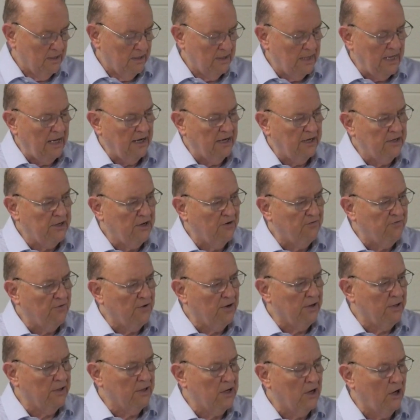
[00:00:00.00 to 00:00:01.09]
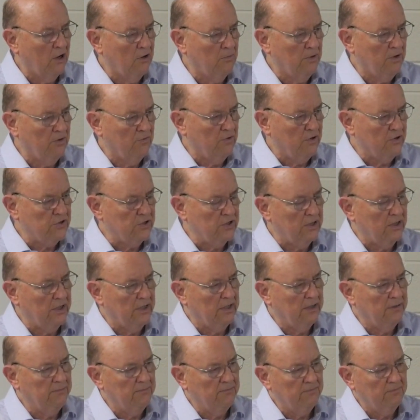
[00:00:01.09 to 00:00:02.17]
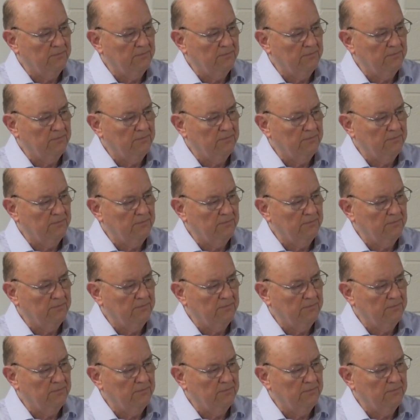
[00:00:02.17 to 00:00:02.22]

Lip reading: I had a dear friend call me recently,